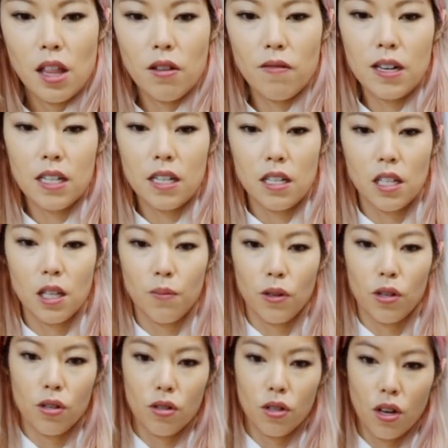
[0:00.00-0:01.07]
3
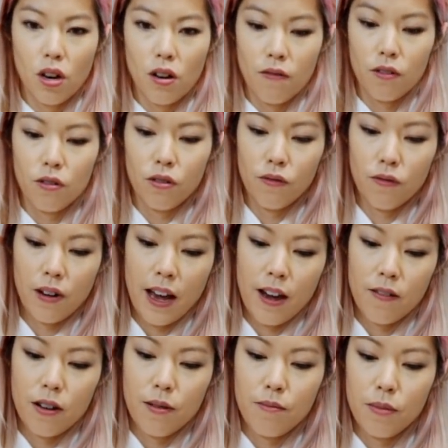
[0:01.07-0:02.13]
teaspoons of corn flour